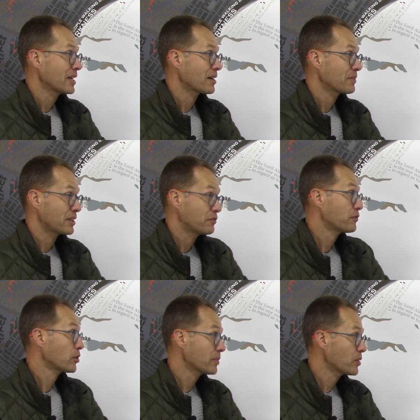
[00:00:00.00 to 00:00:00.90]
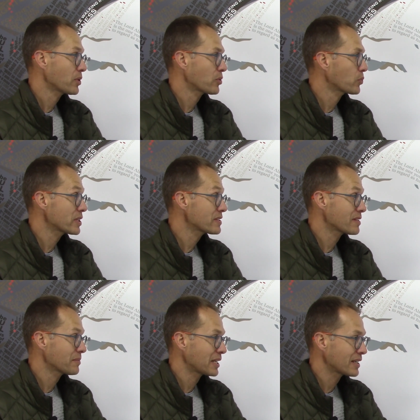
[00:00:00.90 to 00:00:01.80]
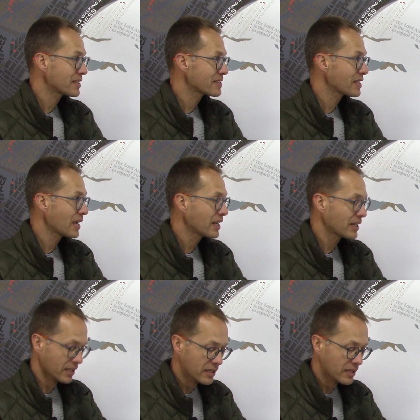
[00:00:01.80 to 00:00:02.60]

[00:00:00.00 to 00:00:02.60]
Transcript: Yeah. And fill me with wisdom and understanding.